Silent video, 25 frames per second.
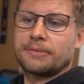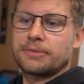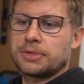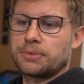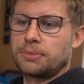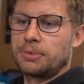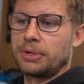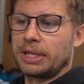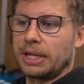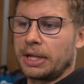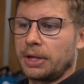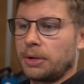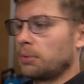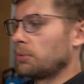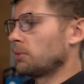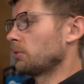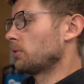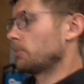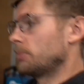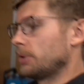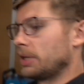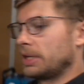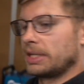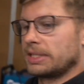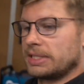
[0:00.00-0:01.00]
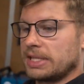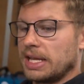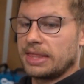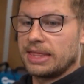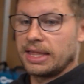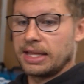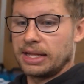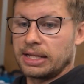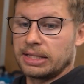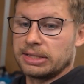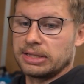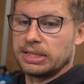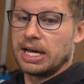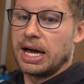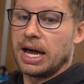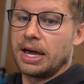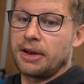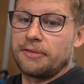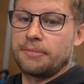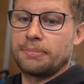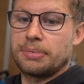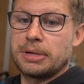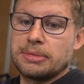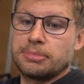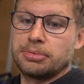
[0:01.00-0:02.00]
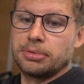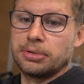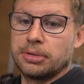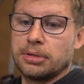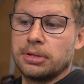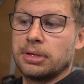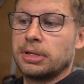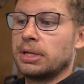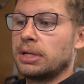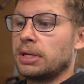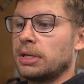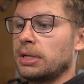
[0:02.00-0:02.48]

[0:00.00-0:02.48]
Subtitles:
is really cool because I think a lot of people